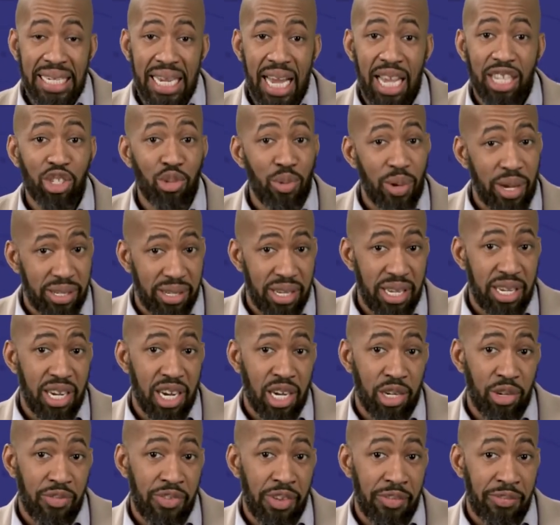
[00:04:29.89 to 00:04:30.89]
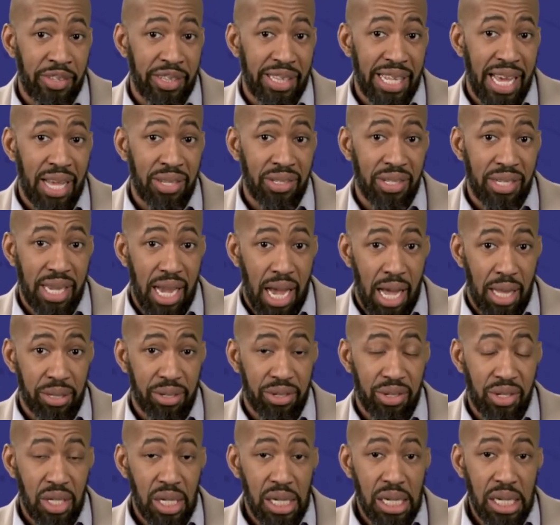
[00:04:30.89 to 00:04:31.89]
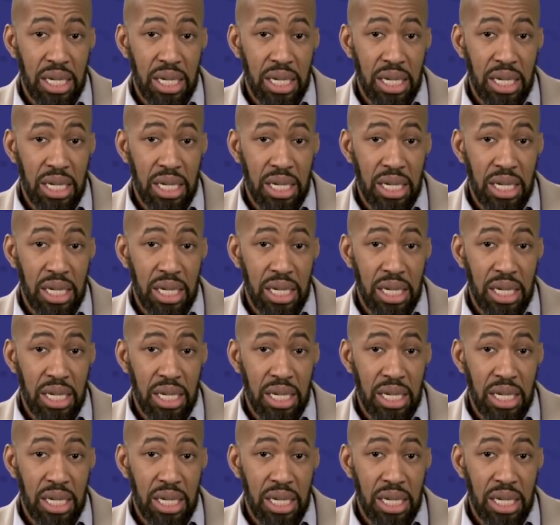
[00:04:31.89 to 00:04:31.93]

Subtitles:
not to exceed $150,000.